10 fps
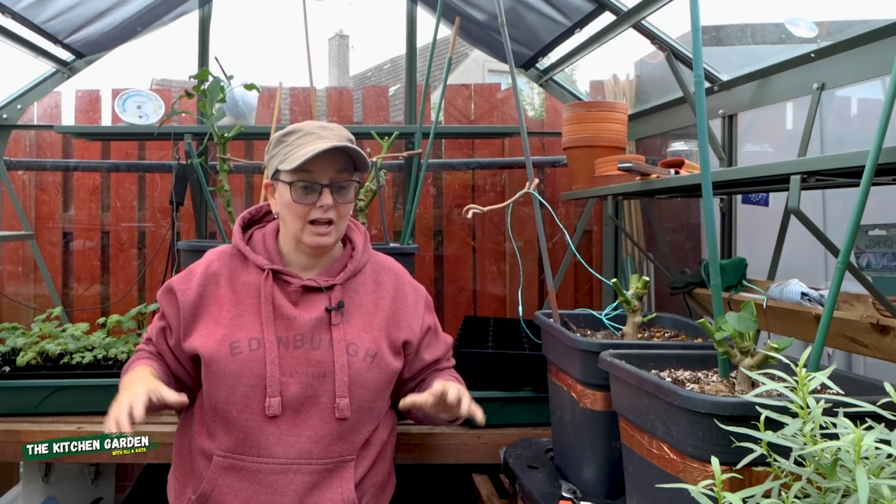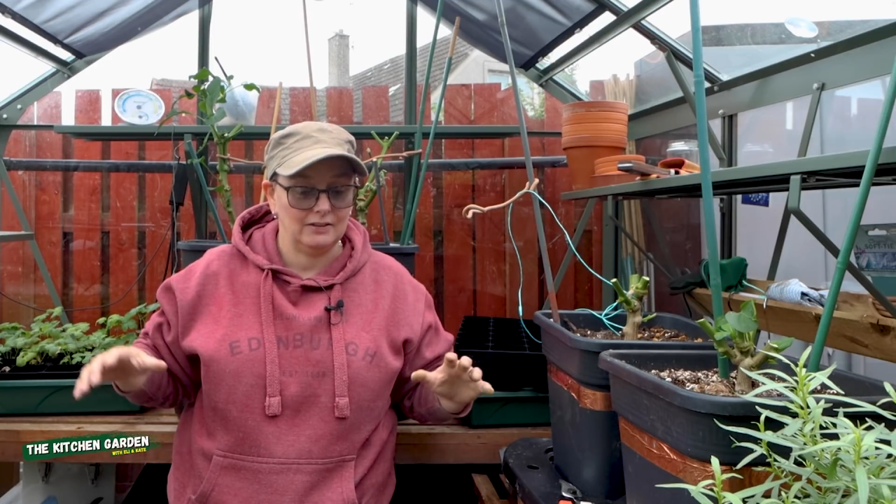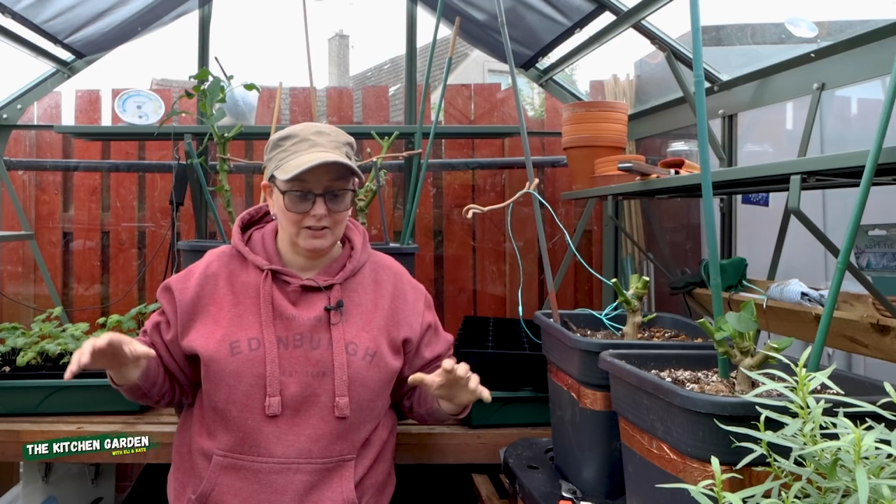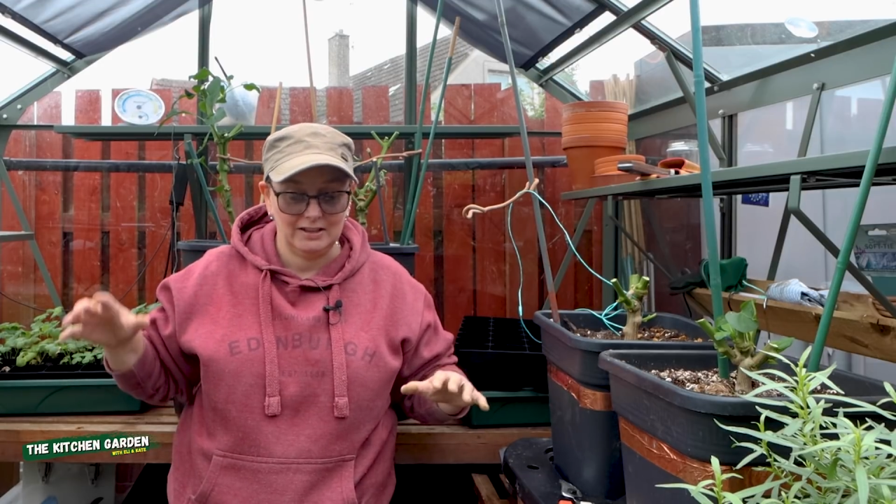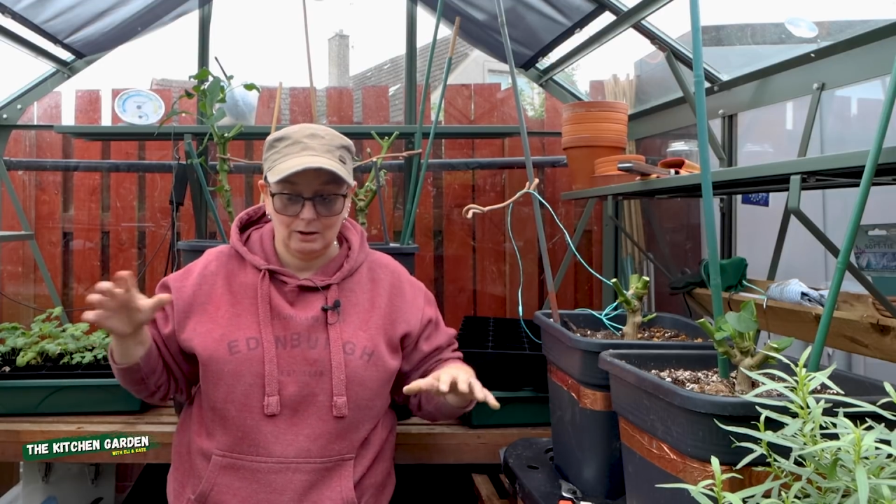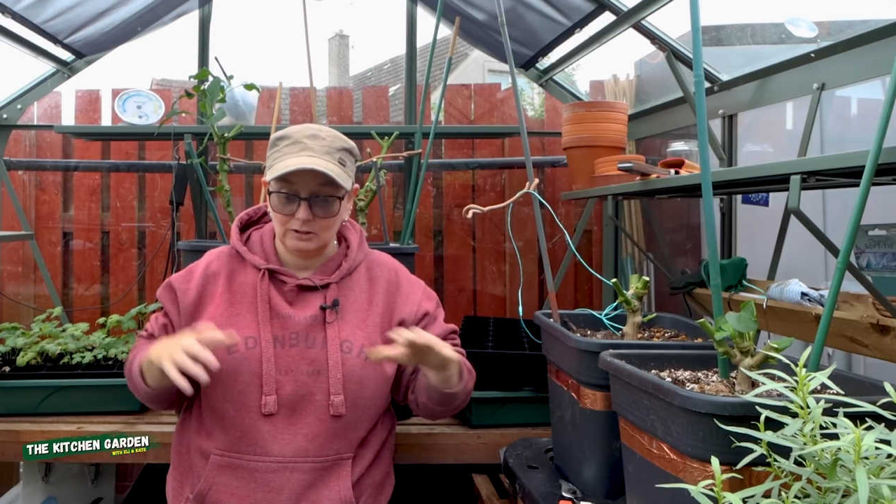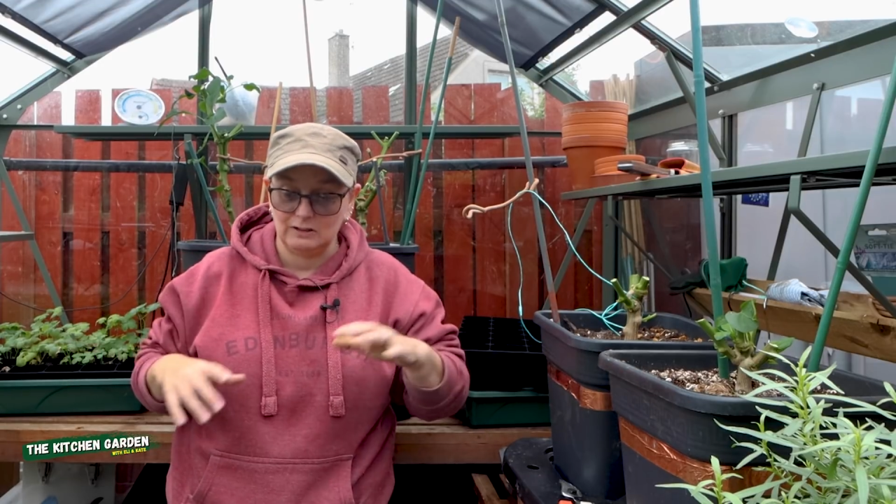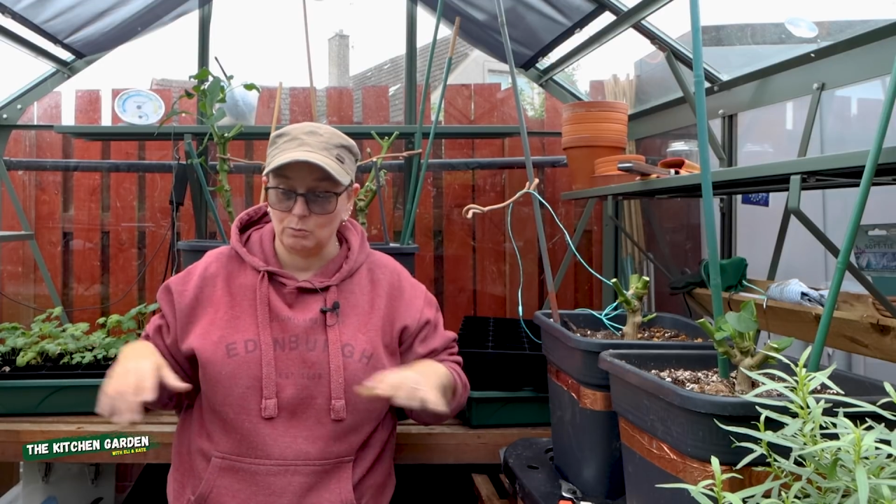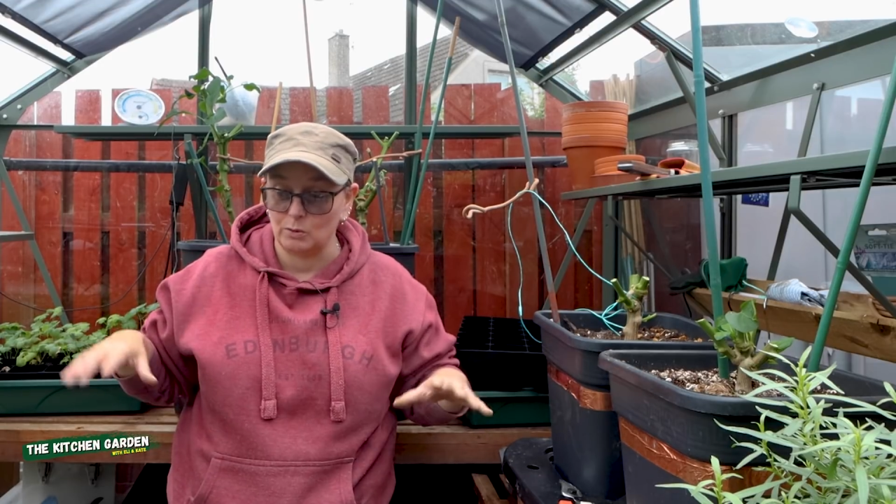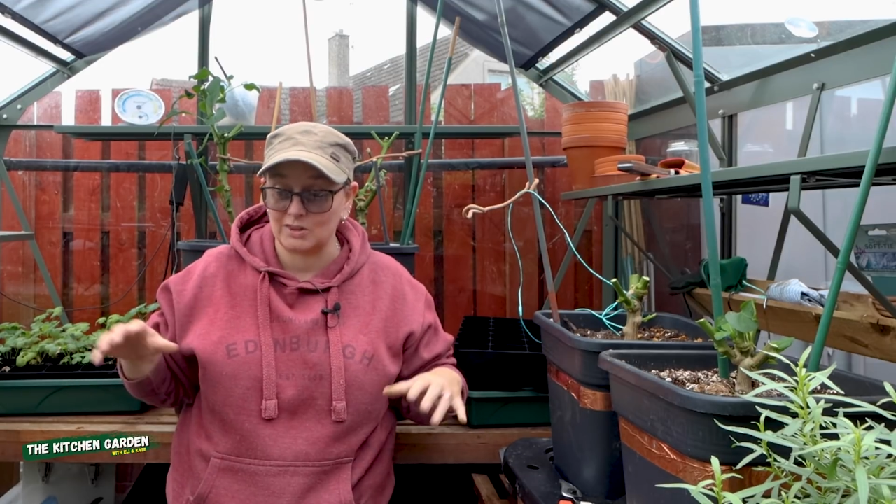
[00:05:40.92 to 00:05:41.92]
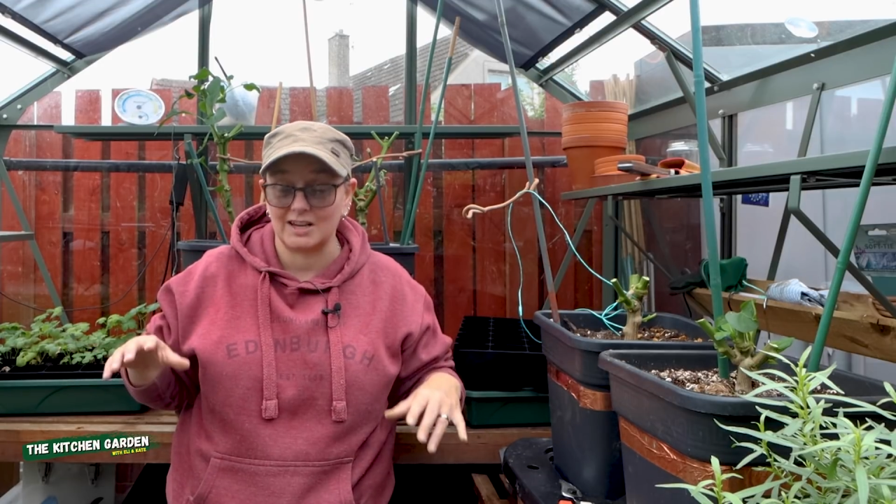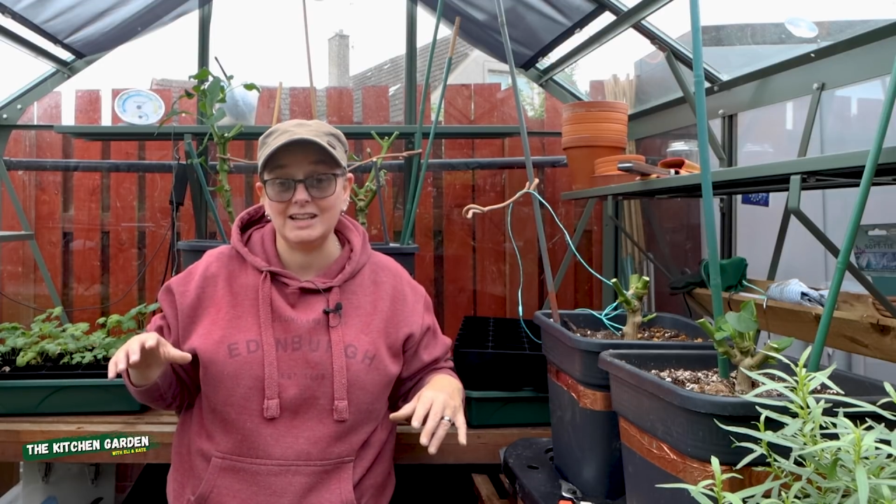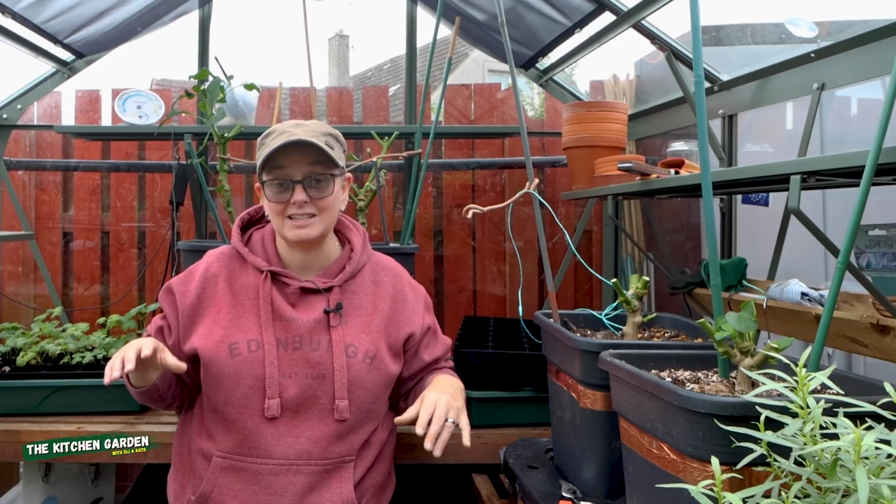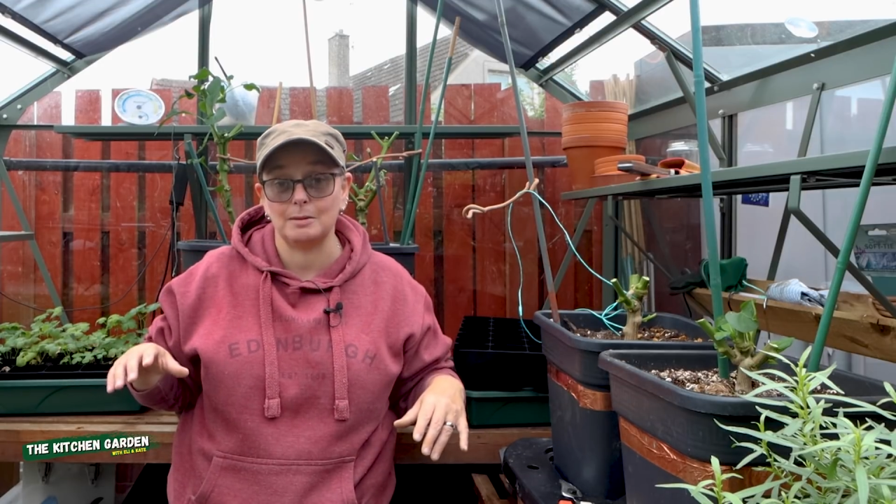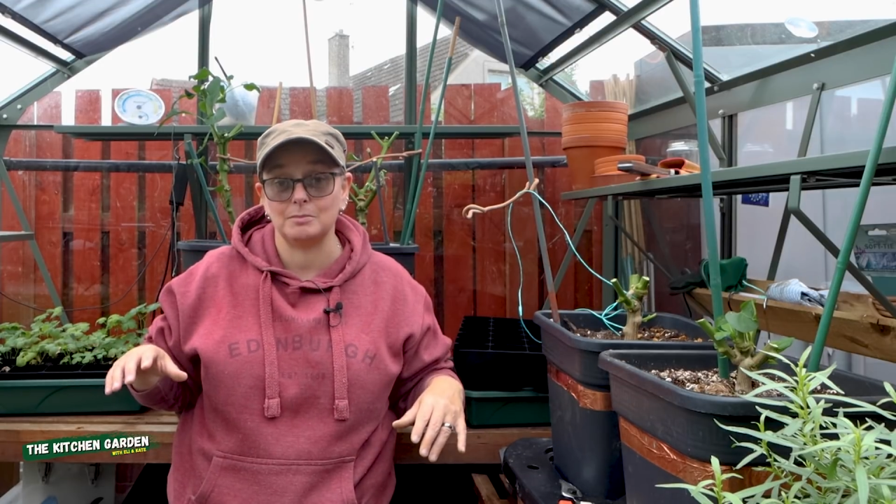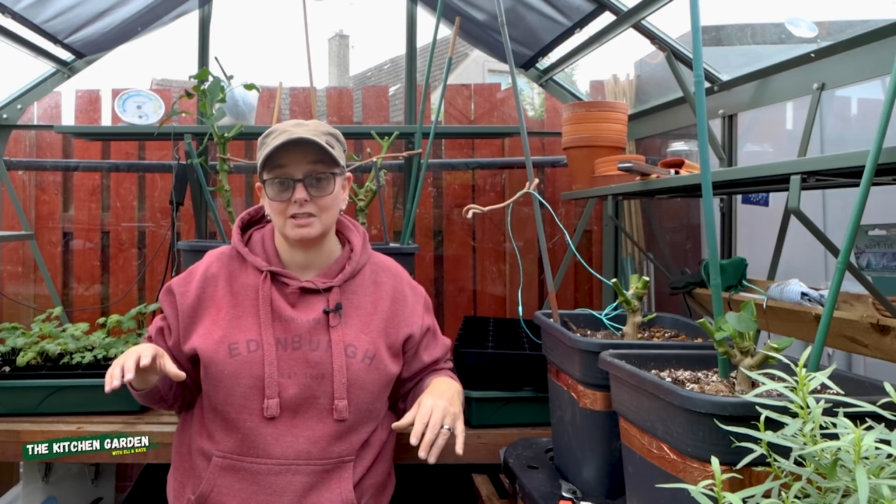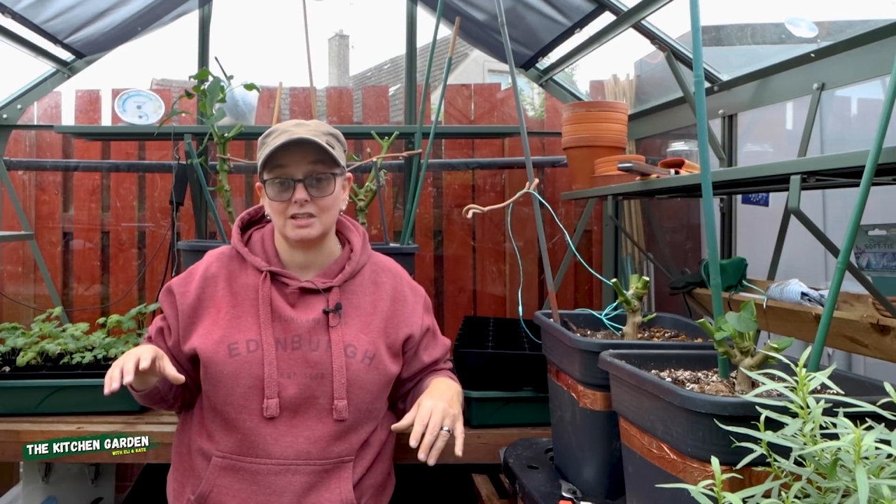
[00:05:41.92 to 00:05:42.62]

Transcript: And then that will leave me with a nice empty